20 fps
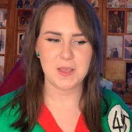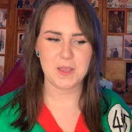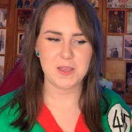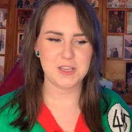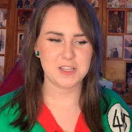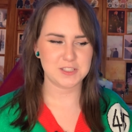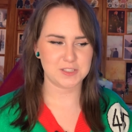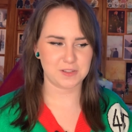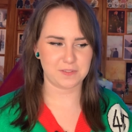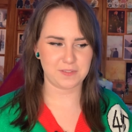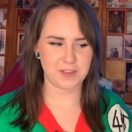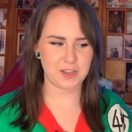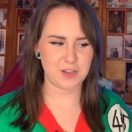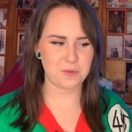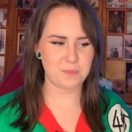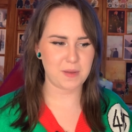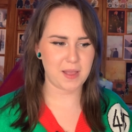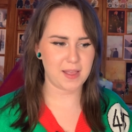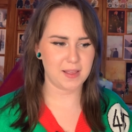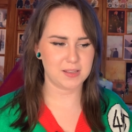So if I
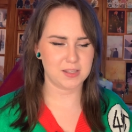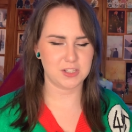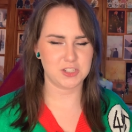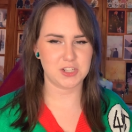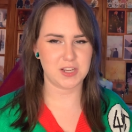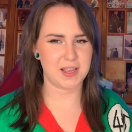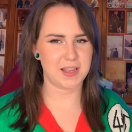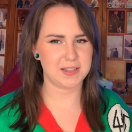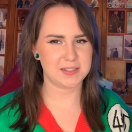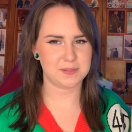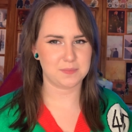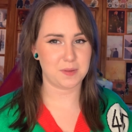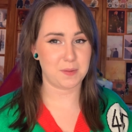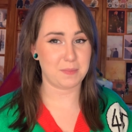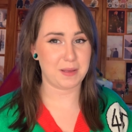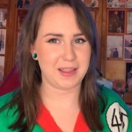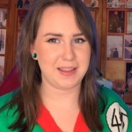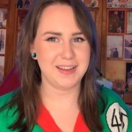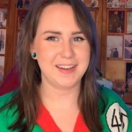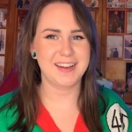go back and she has them I
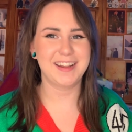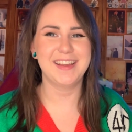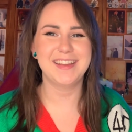might.